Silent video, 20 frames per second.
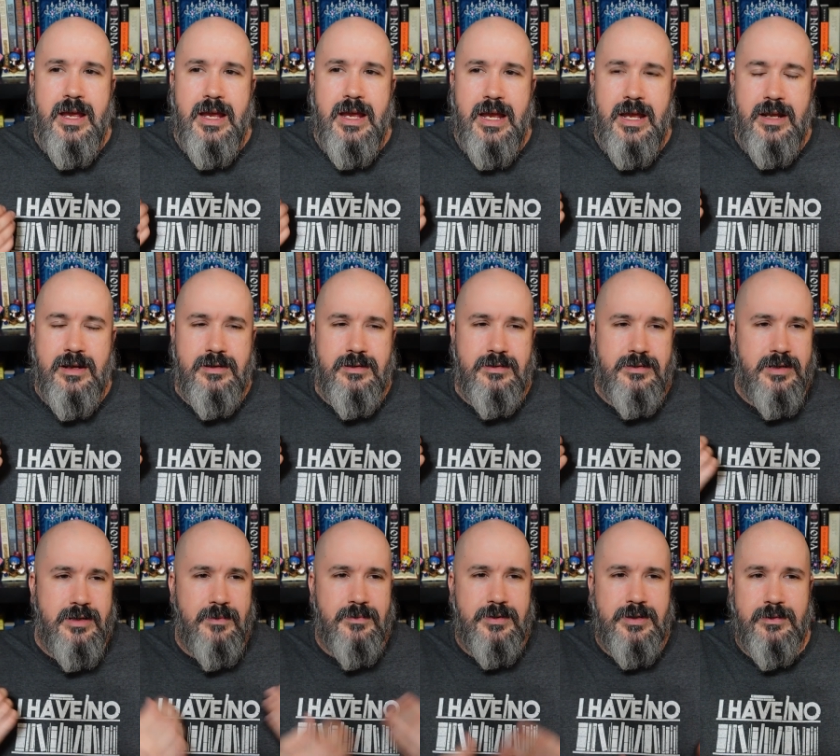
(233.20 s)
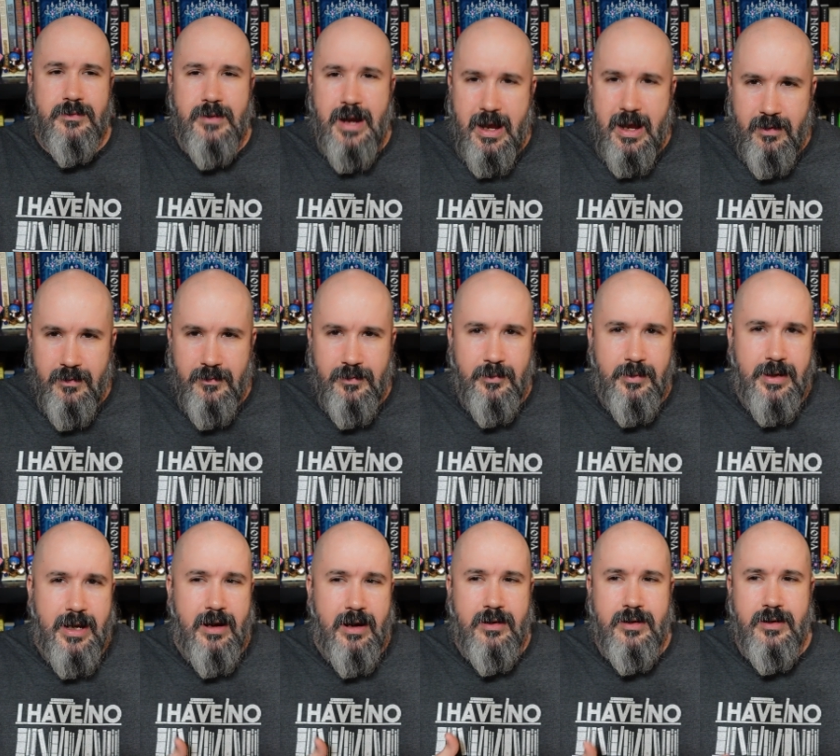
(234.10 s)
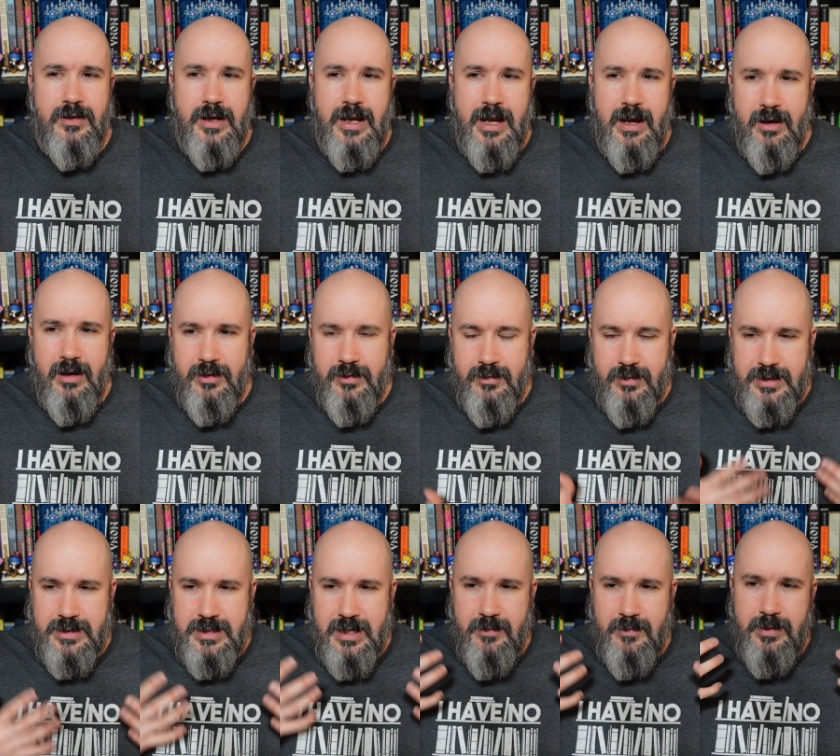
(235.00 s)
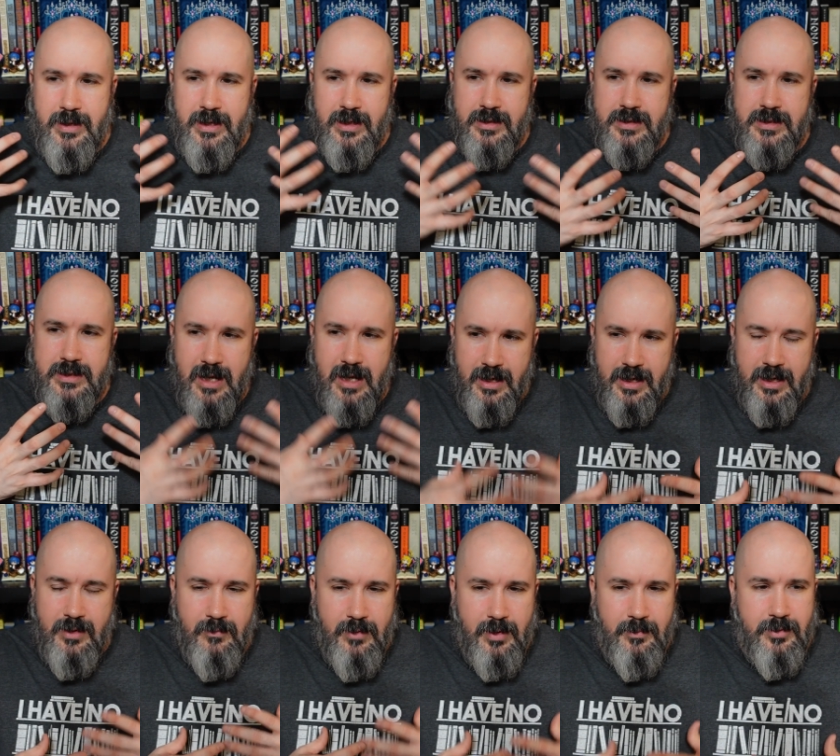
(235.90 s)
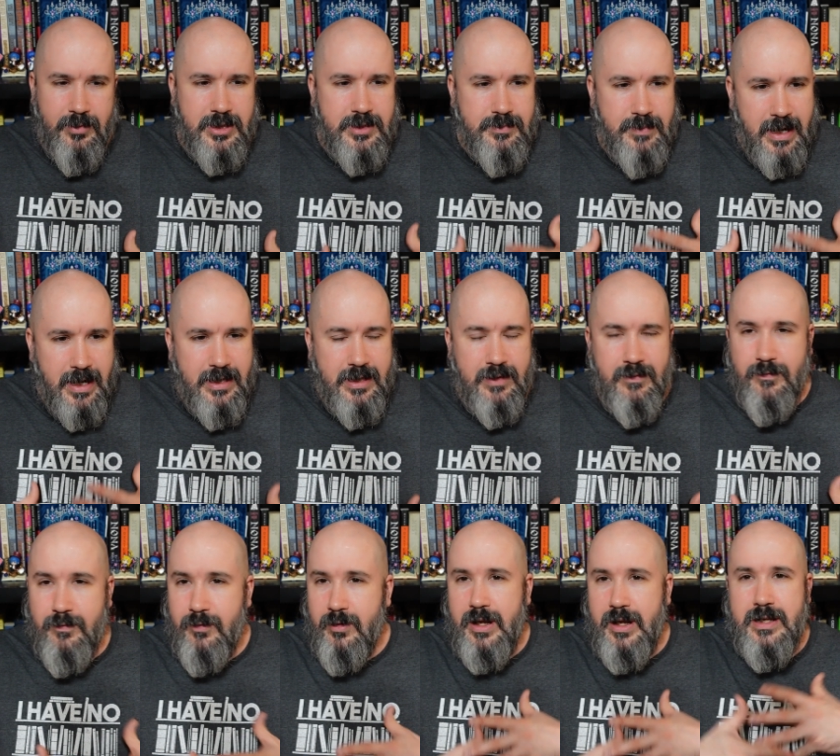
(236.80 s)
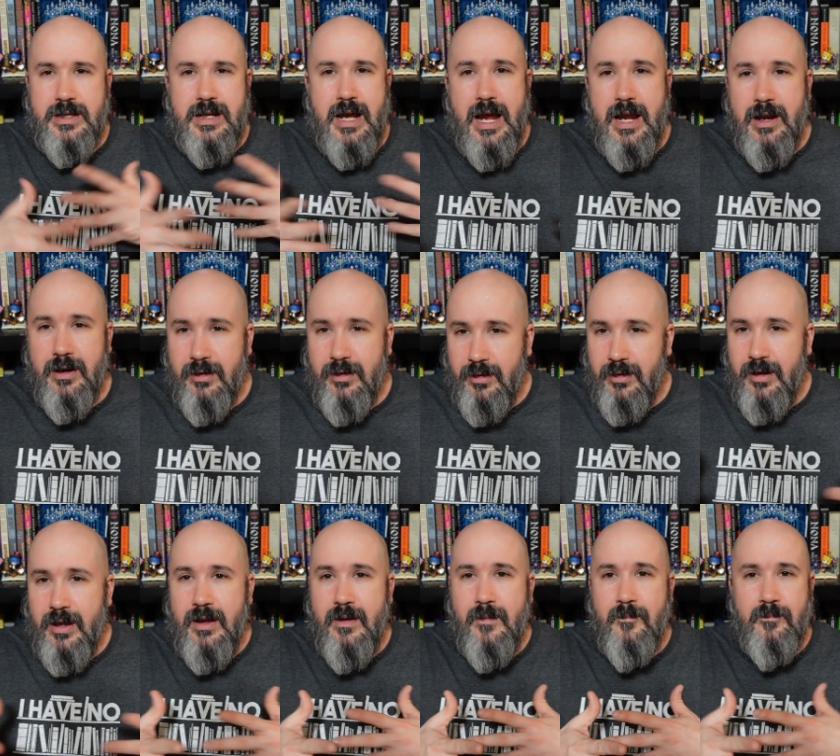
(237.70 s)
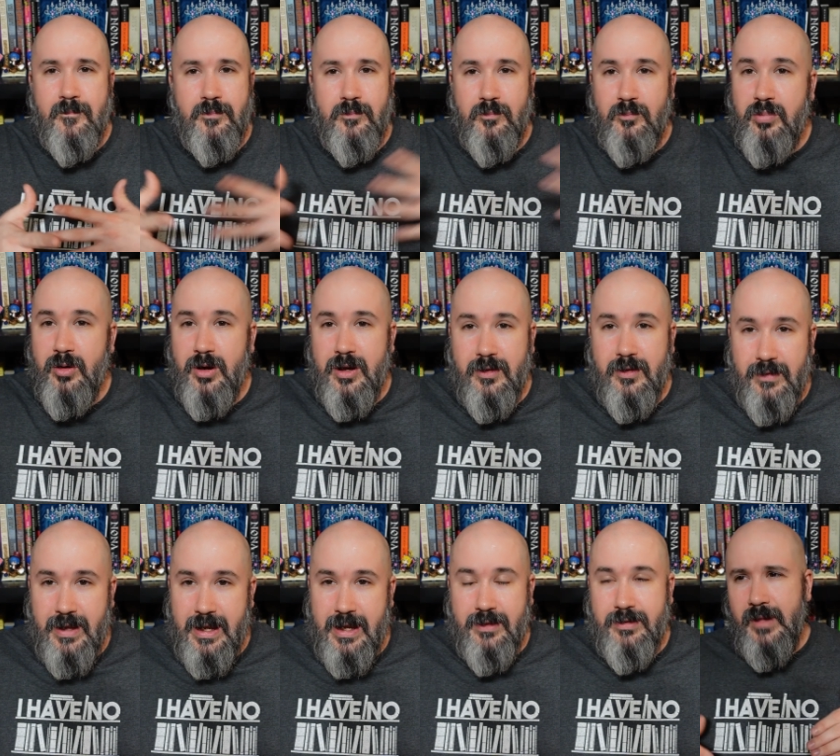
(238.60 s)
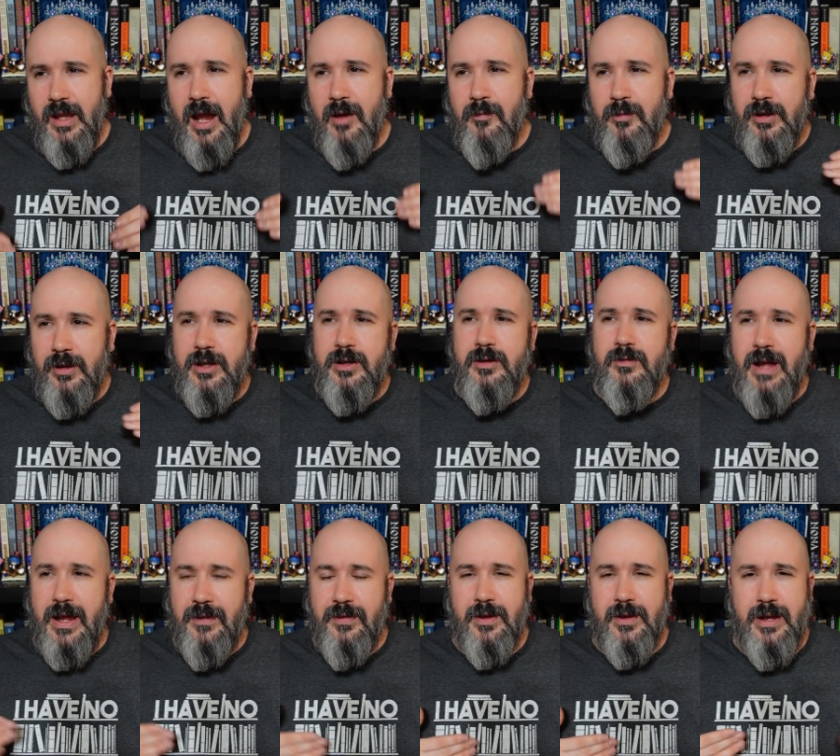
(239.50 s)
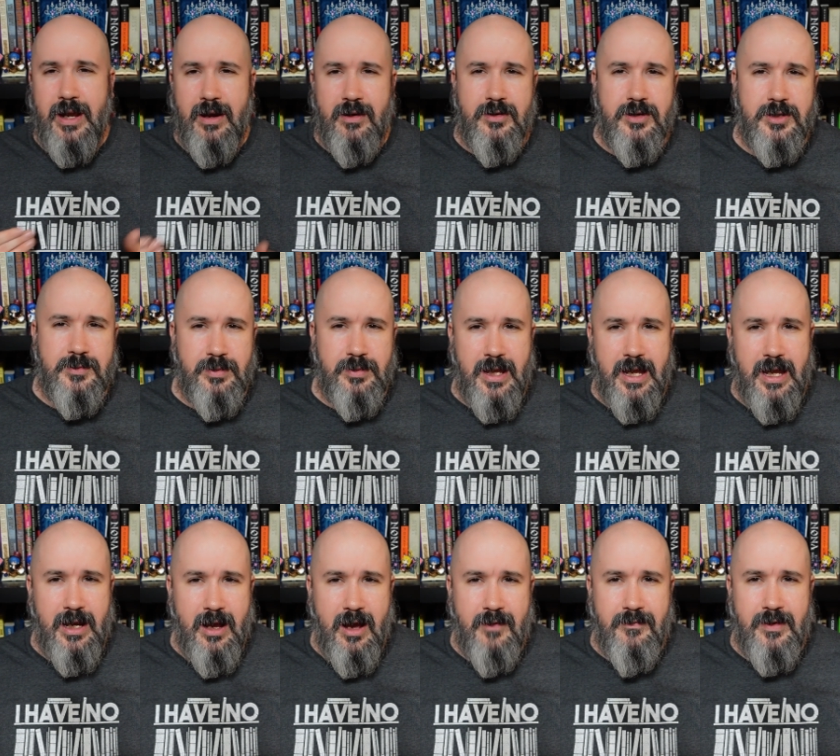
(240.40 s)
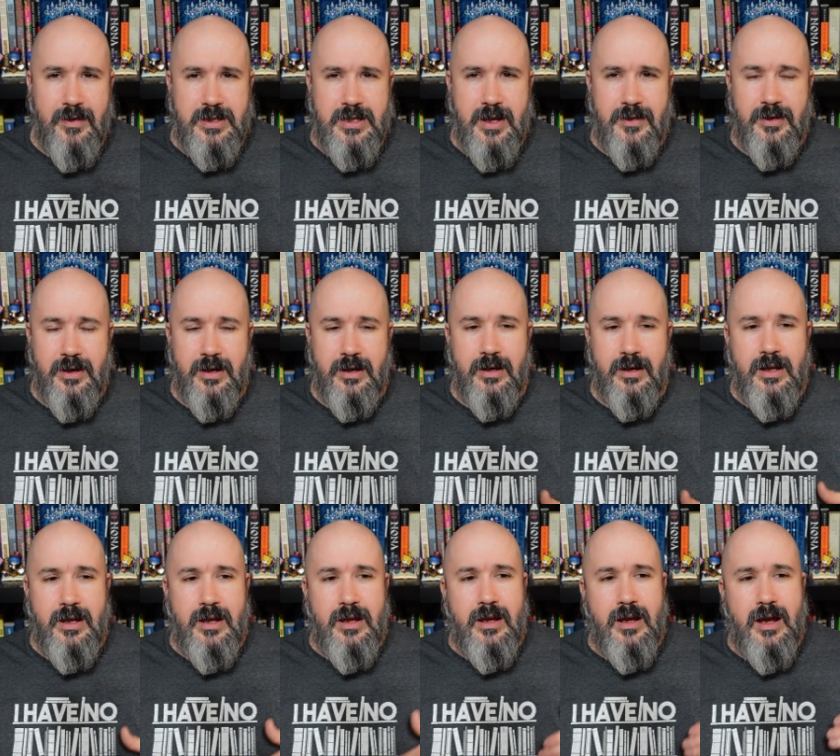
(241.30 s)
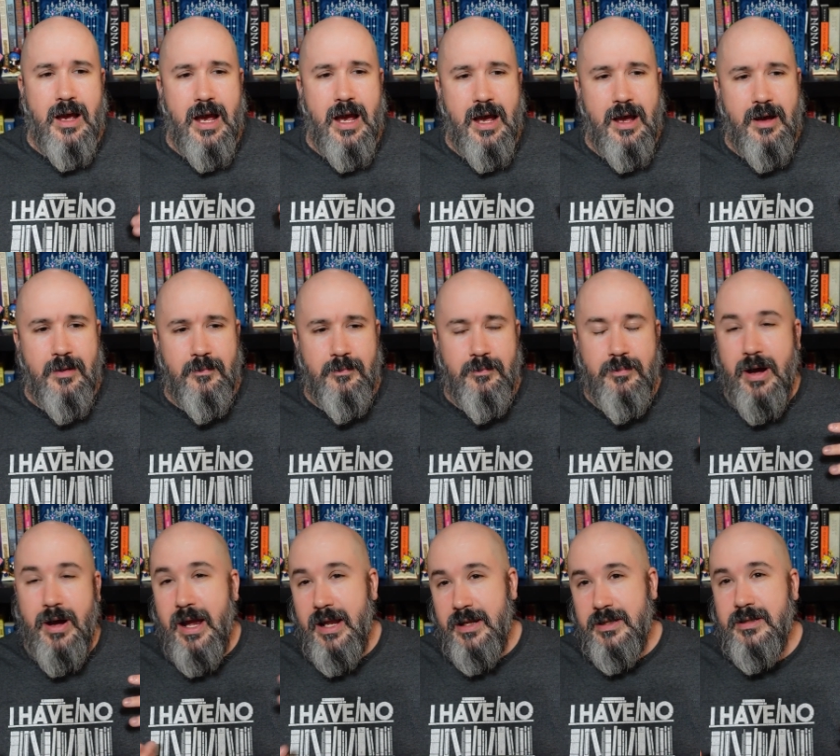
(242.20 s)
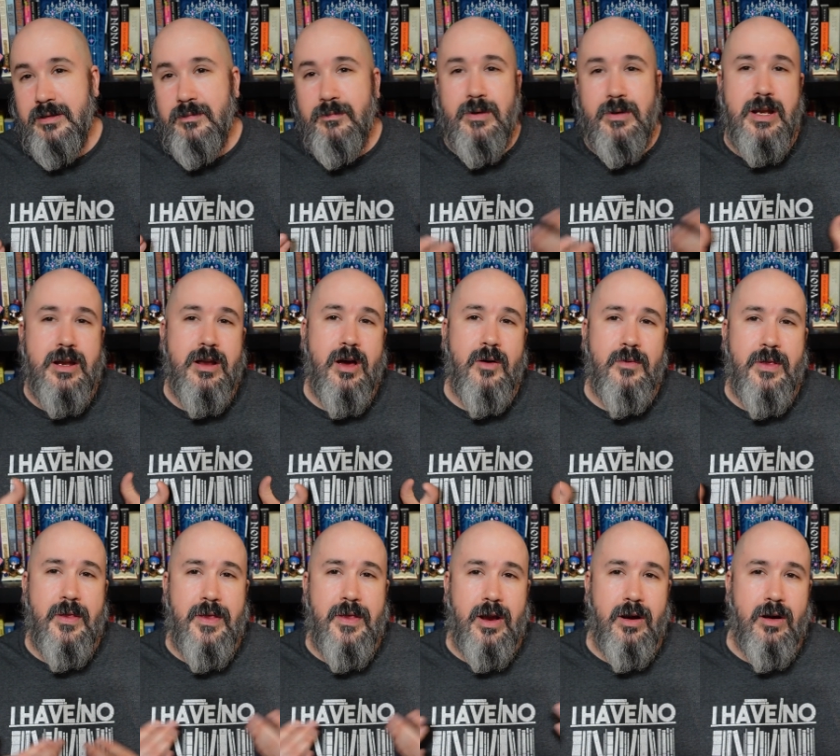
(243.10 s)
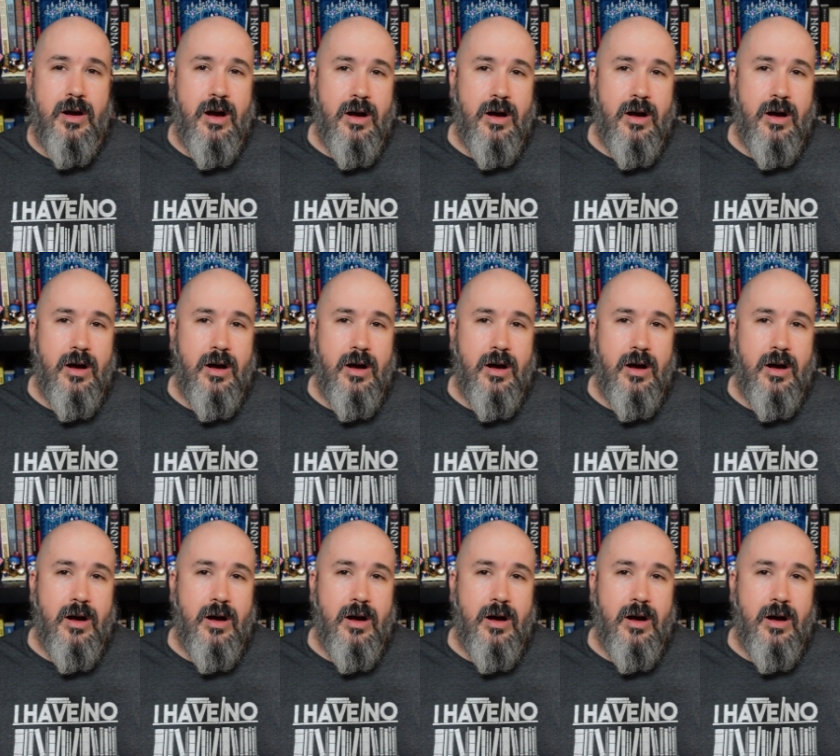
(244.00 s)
It jumps around from character to character instead of being stuck in one perspective for an entire book length. I really do like the characters playing off each other, but we know that they are